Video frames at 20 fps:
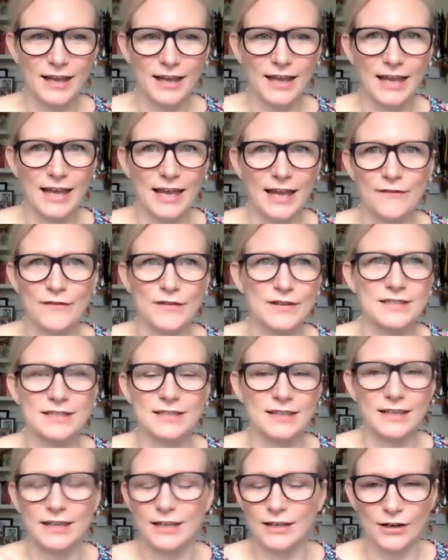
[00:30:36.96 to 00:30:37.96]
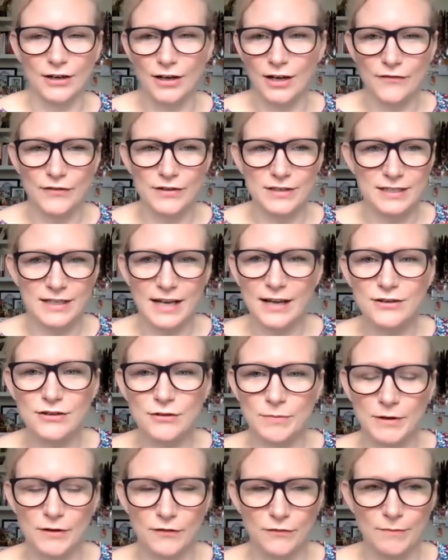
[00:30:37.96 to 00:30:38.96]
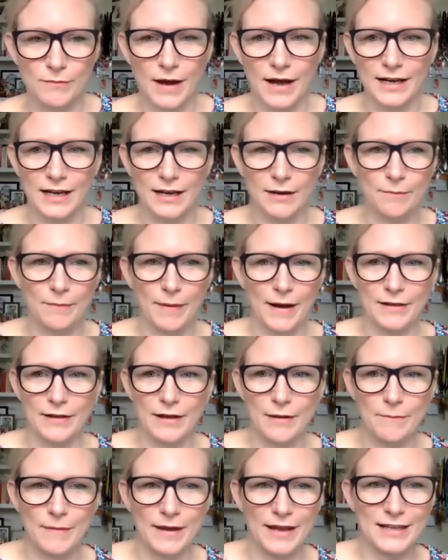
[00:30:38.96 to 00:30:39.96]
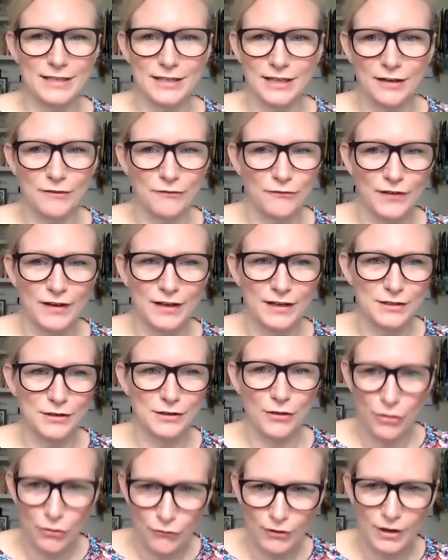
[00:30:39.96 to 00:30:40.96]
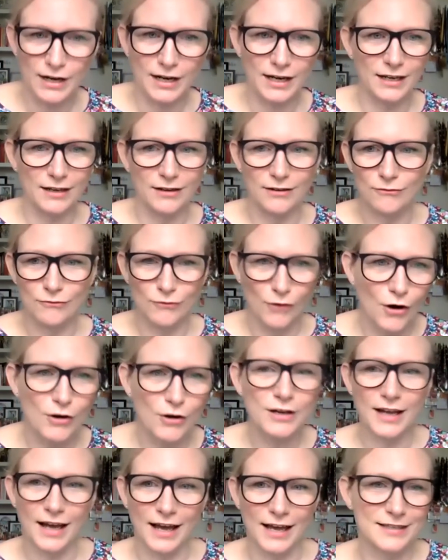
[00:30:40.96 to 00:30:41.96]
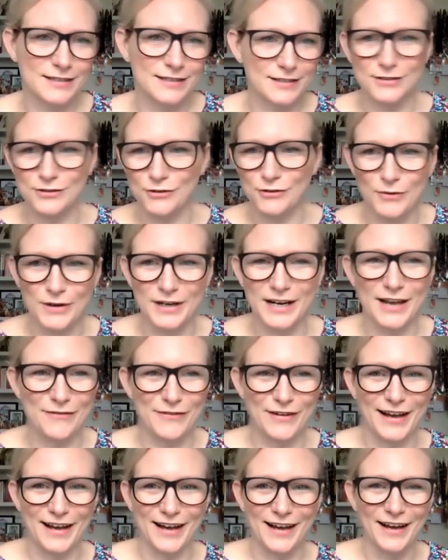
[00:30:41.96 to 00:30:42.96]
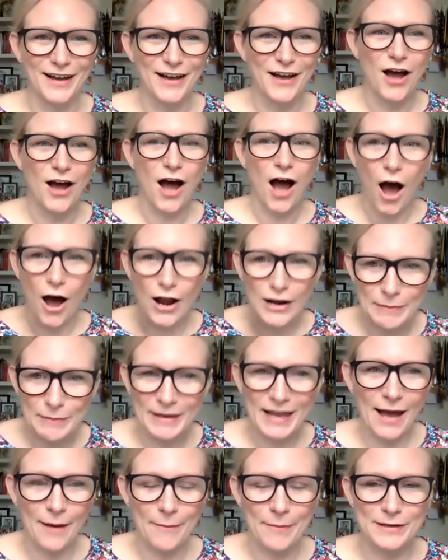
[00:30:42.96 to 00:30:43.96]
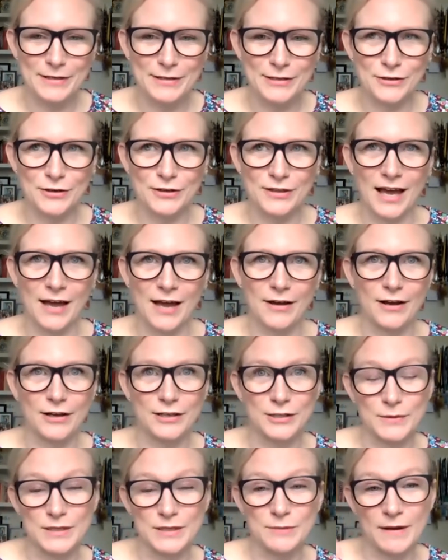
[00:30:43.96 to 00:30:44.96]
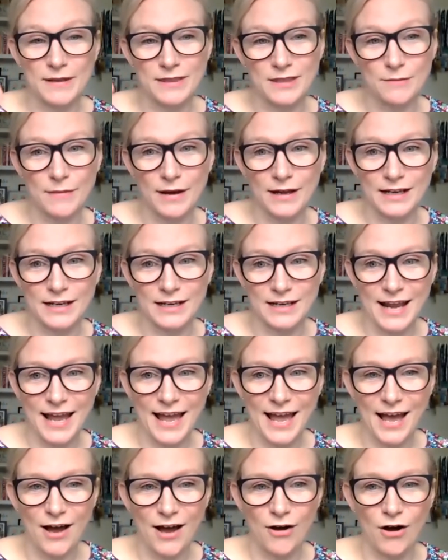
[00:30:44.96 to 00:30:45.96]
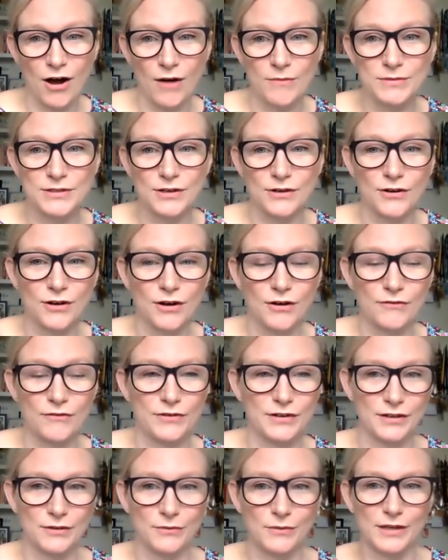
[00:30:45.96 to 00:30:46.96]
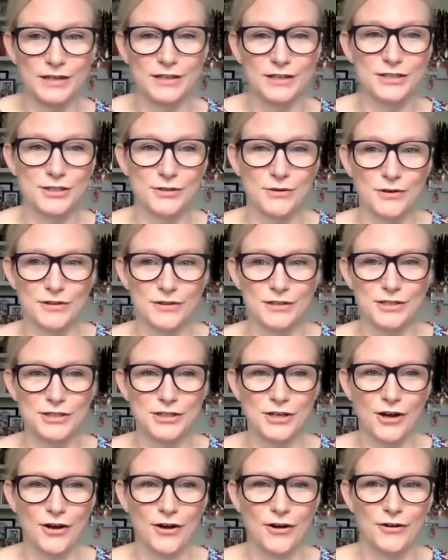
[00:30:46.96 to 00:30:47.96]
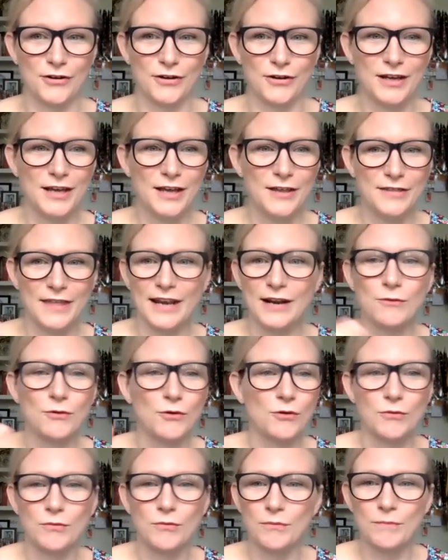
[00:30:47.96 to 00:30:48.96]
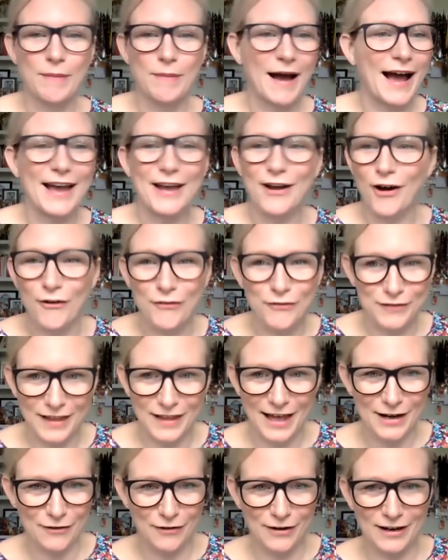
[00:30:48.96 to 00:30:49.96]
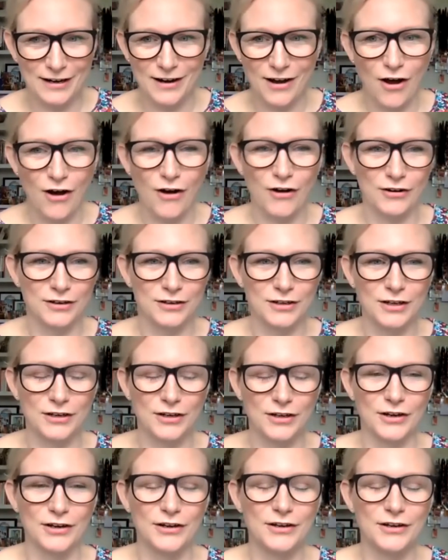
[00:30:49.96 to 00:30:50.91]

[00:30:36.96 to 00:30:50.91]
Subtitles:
if it's an extra bit of money, but it means it can fit into 3 road cases or whatever, I'd be happy to do that, because we spend the money now. I'm so confident that we can tour this show that it will pay off later on, you know?